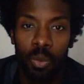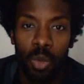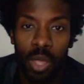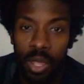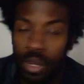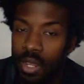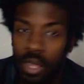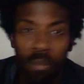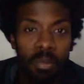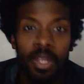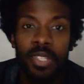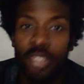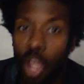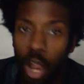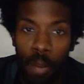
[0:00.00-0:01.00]
we did
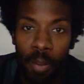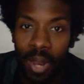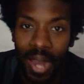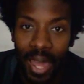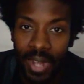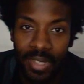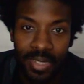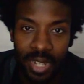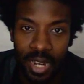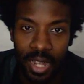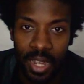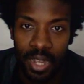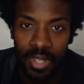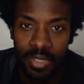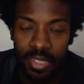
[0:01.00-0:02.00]
miss our Pilates
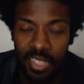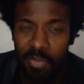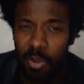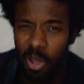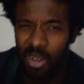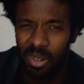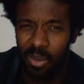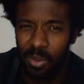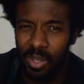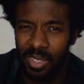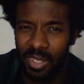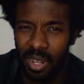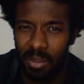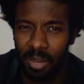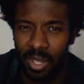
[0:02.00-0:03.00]
class. That's part of the
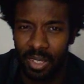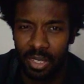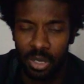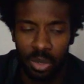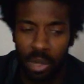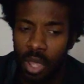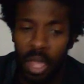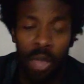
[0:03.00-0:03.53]
reason I'm late too.